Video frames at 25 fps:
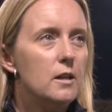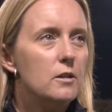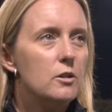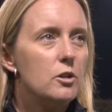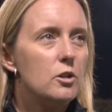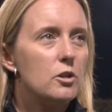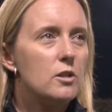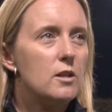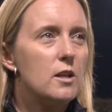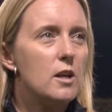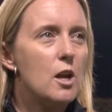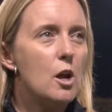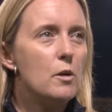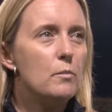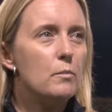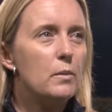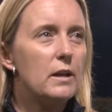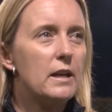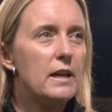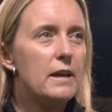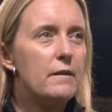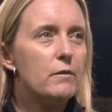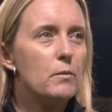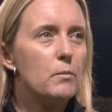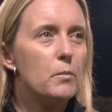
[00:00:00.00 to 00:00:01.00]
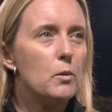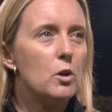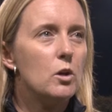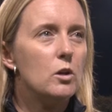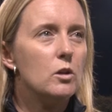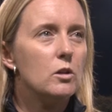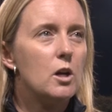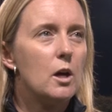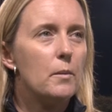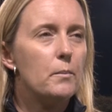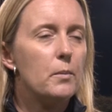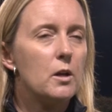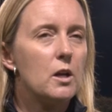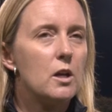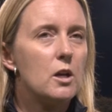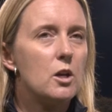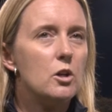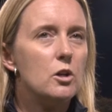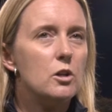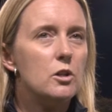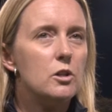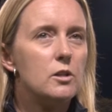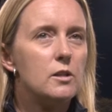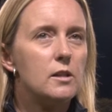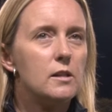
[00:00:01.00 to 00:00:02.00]
just an unbelievable couple of
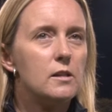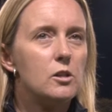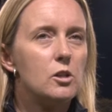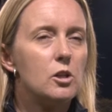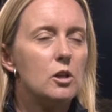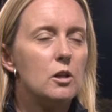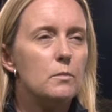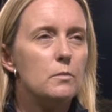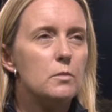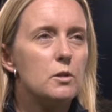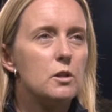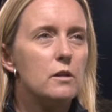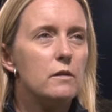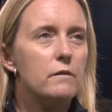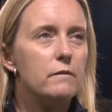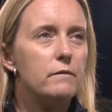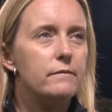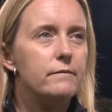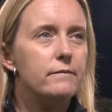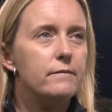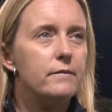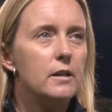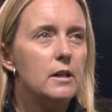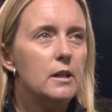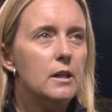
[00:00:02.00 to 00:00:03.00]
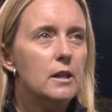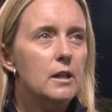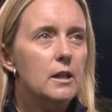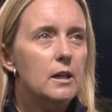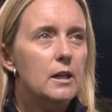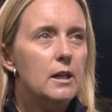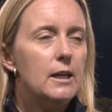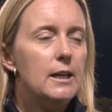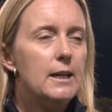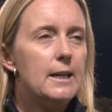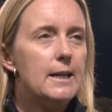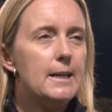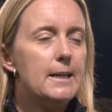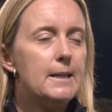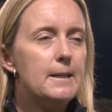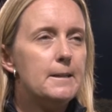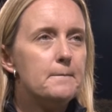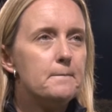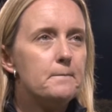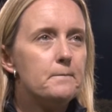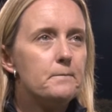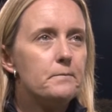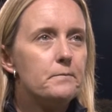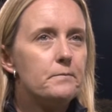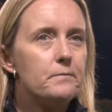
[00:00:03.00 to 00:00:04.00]
years in terms of
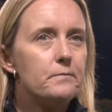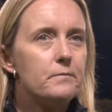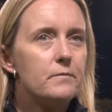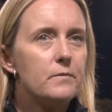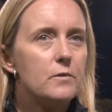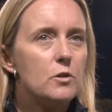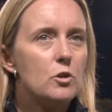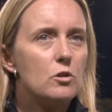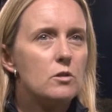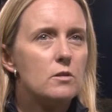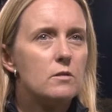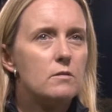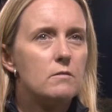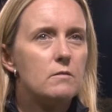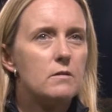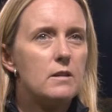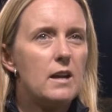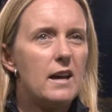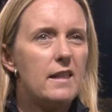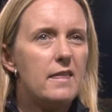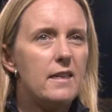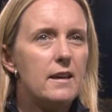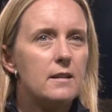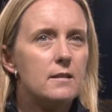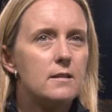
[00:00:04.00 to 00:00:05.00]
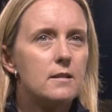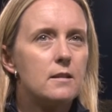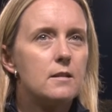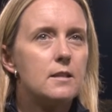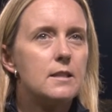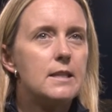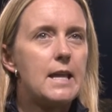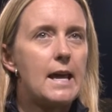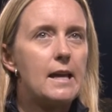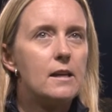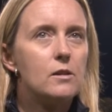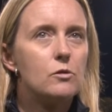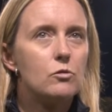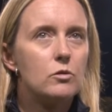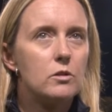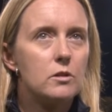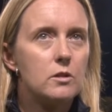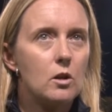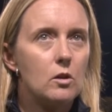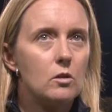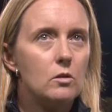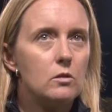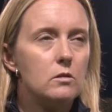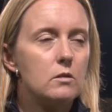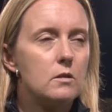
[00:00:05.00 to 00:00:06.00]
I think sustained
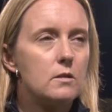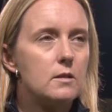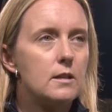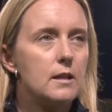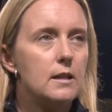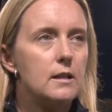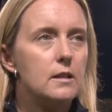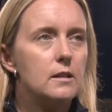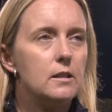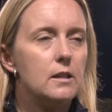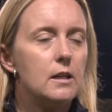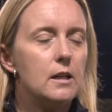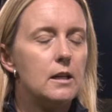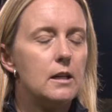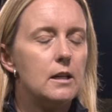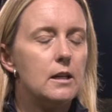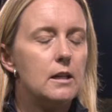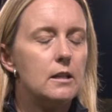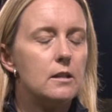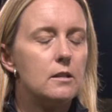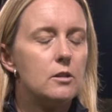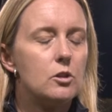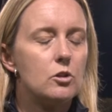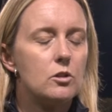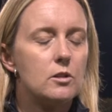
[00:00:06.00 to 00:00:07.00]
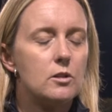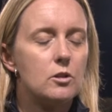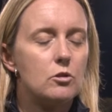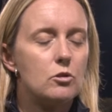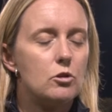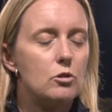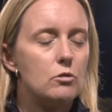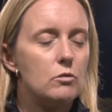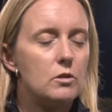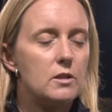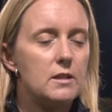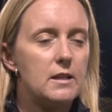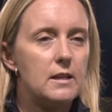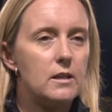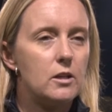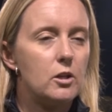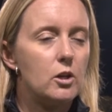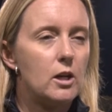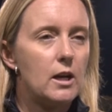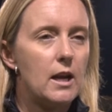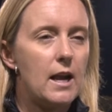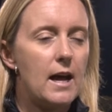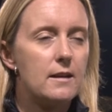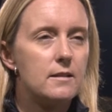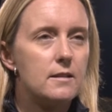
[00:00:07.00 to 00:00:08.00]
results and just 2
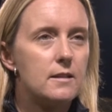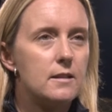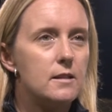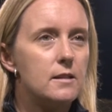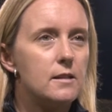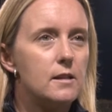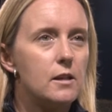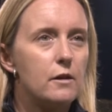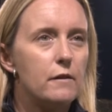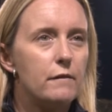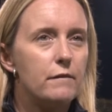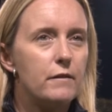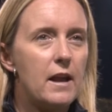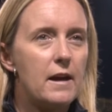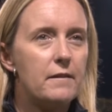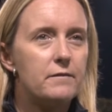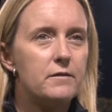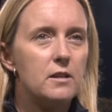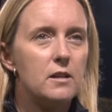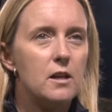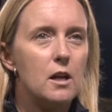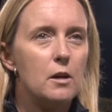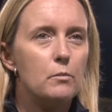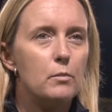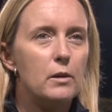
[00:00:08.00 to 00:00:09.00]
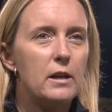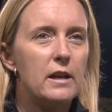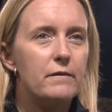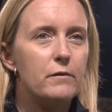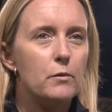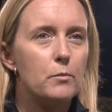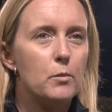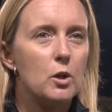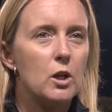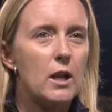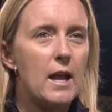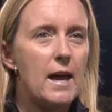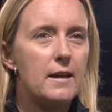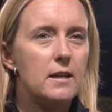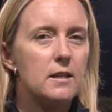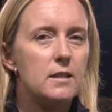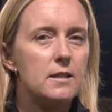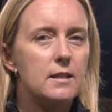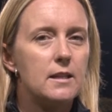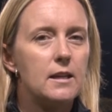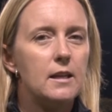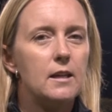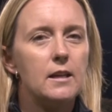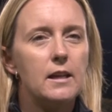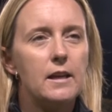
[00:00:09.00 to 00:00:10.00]
senior classes that have left an unbelievable
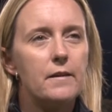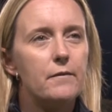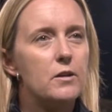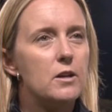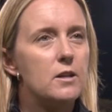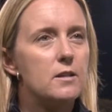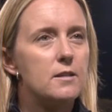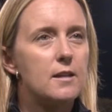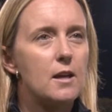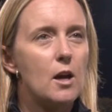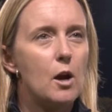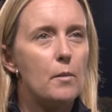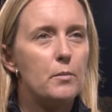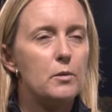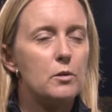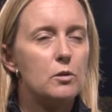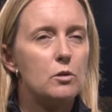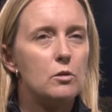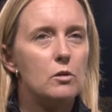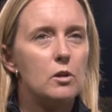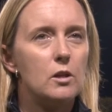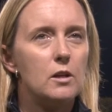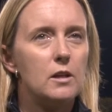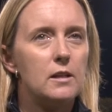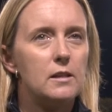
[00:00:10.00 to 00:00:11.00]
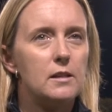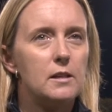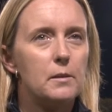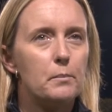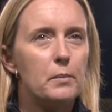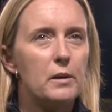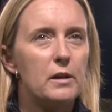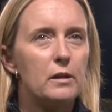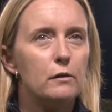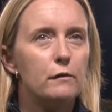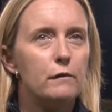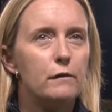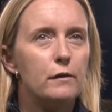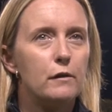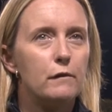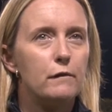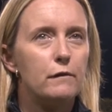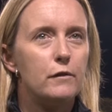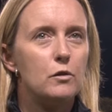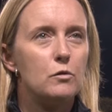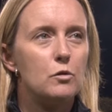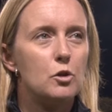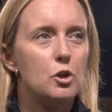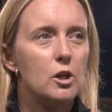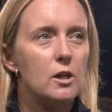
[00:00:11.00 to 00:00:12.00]
legacy and given us the opportunity to build for the
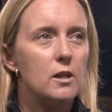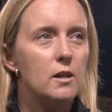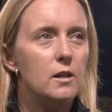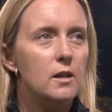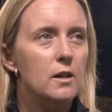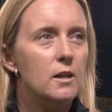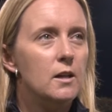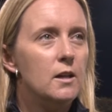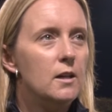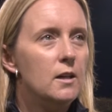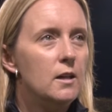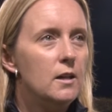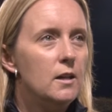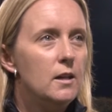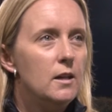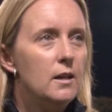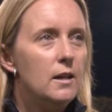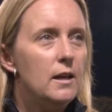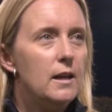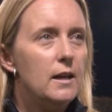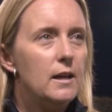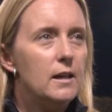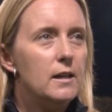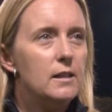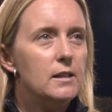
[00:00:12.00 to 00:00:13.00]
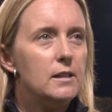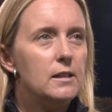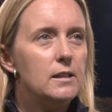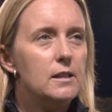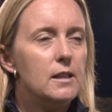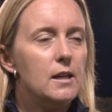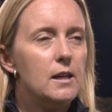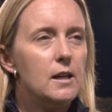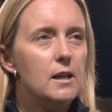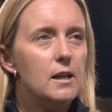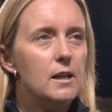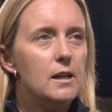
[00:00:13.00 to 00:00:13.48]
future. And